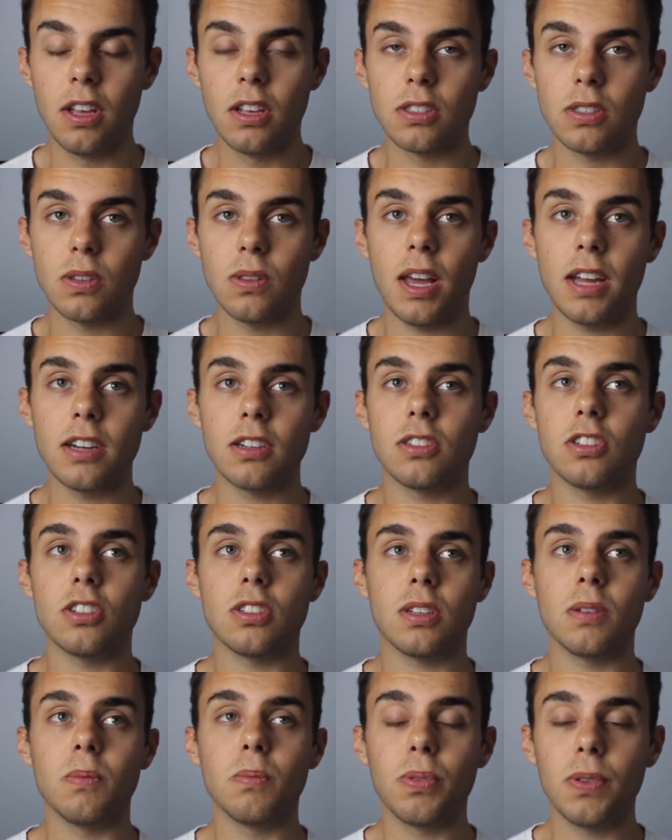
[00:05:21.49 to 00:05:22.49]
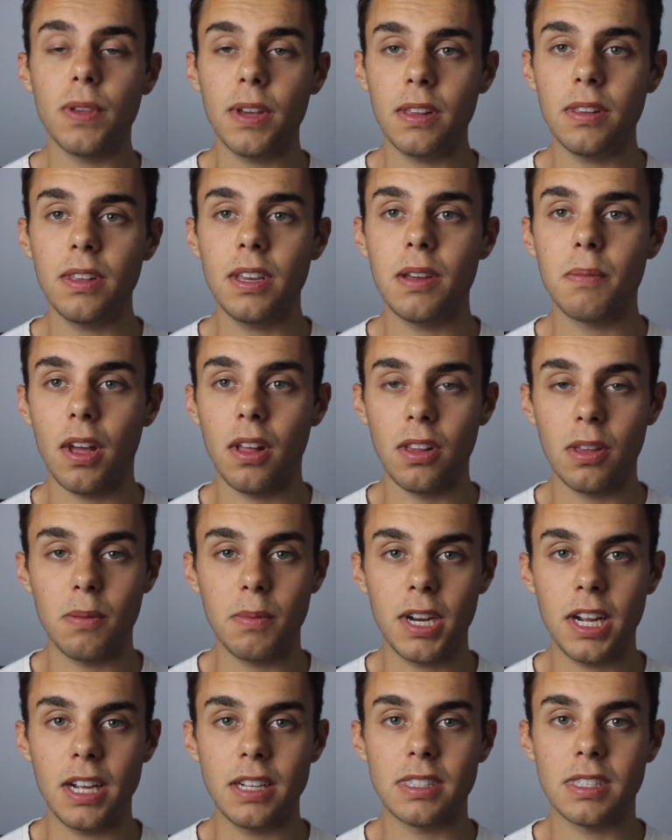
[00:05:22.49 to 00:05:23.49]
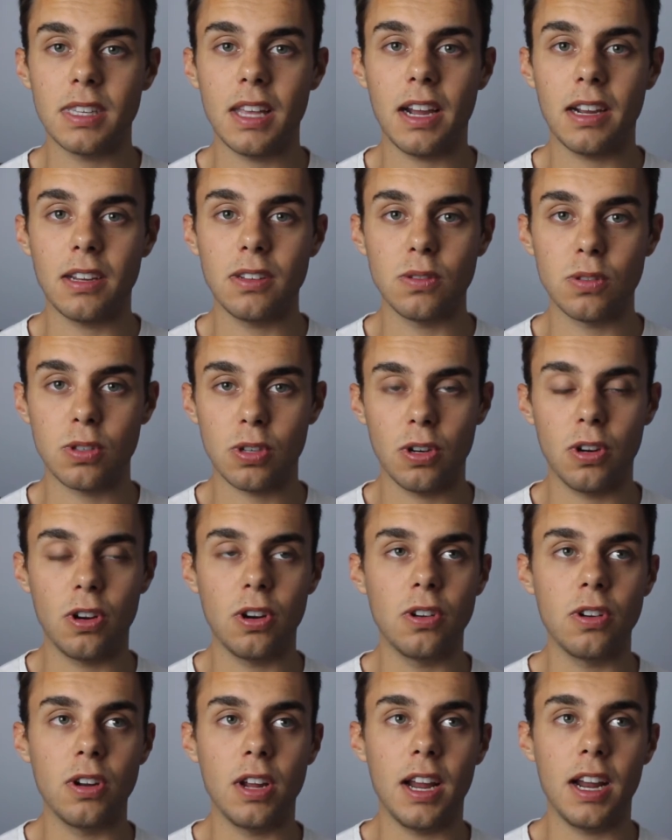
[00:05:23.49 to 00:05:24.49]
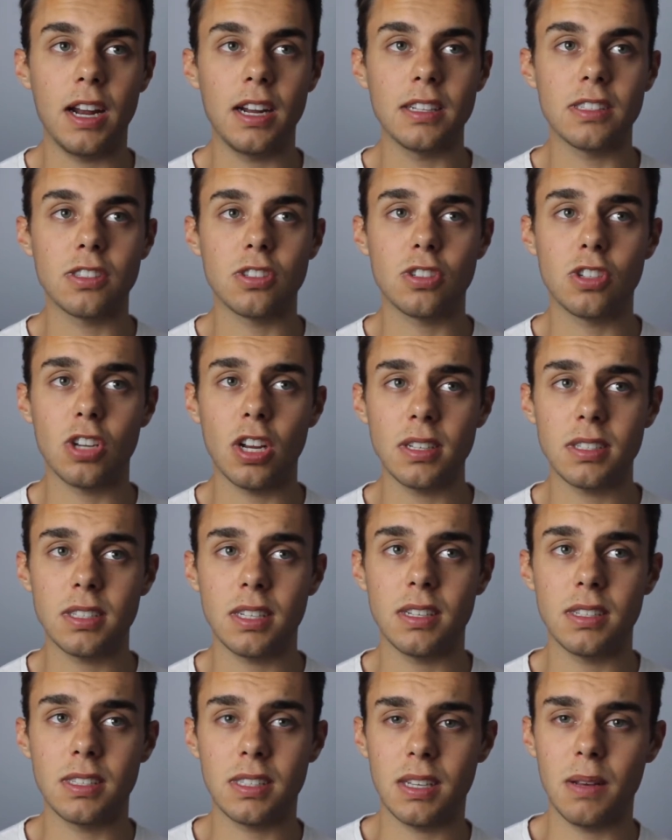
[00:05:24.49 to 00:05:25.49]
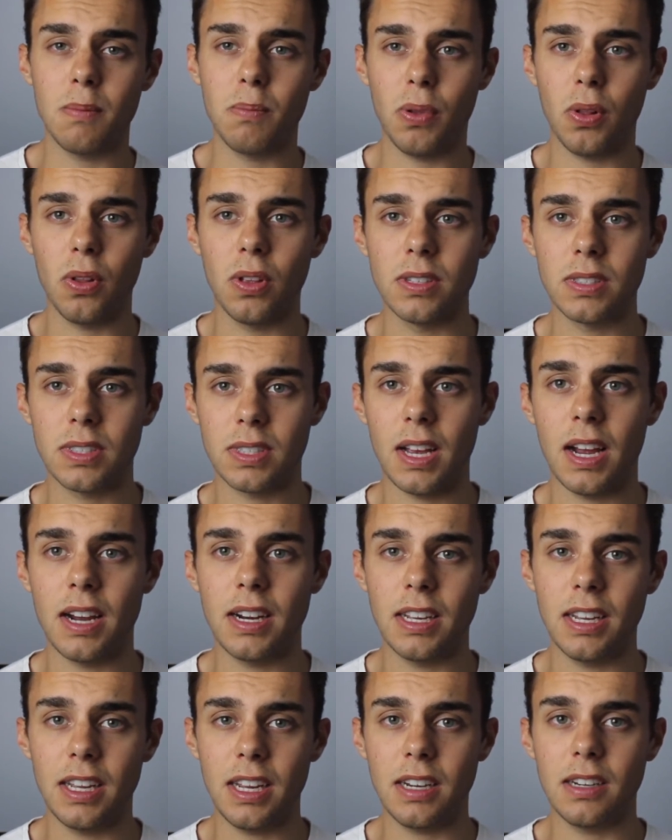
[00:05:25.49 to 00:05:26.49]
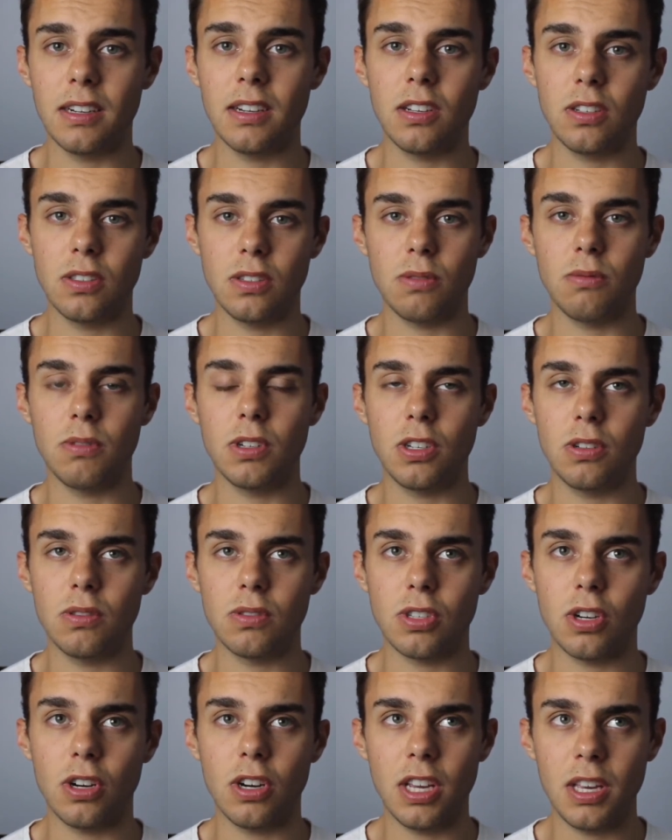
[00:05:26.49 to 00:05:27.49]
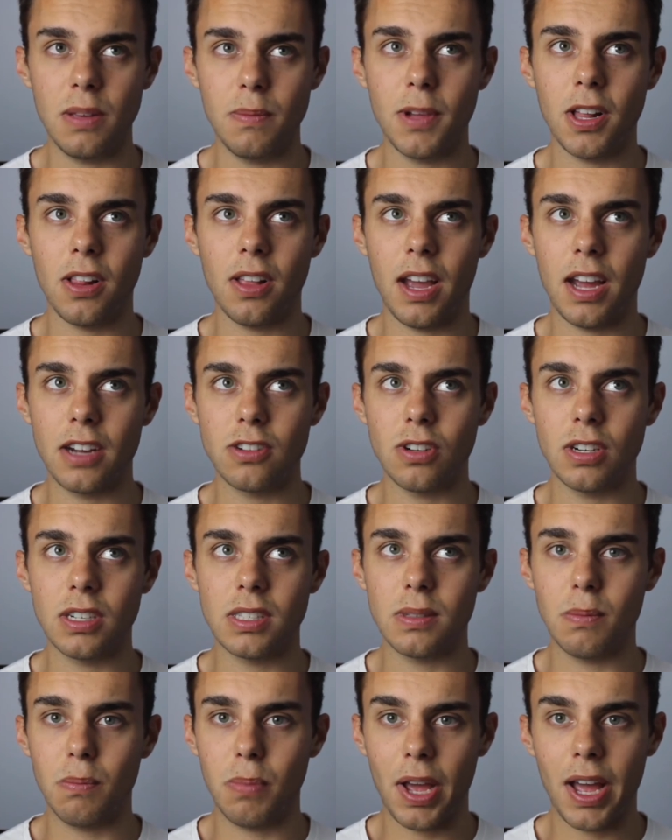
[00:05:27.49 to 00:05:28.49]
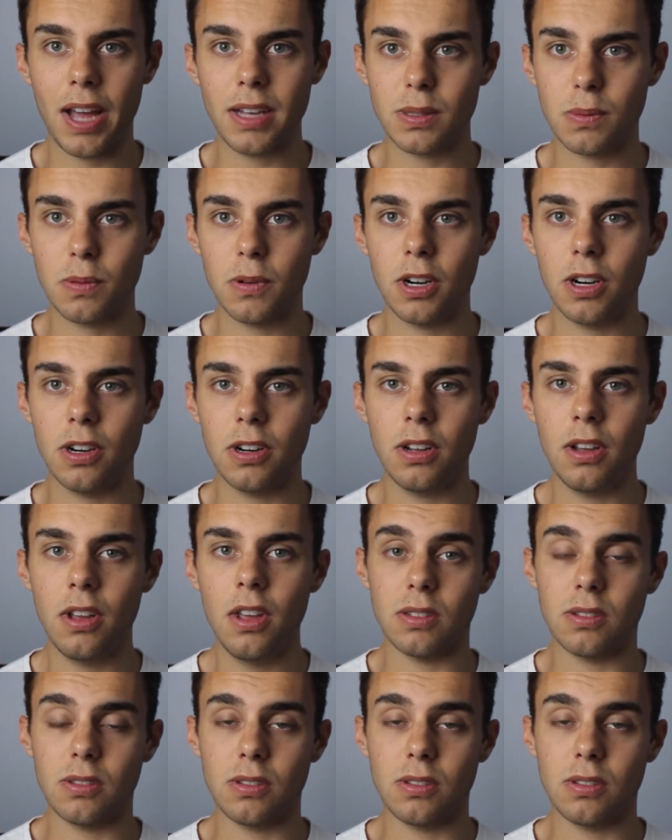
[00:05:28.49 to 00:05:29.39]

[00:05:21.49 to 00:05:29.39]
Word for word: So that just completely eliminates that concern, and it's just as simple as signing in because you would use your email address and password.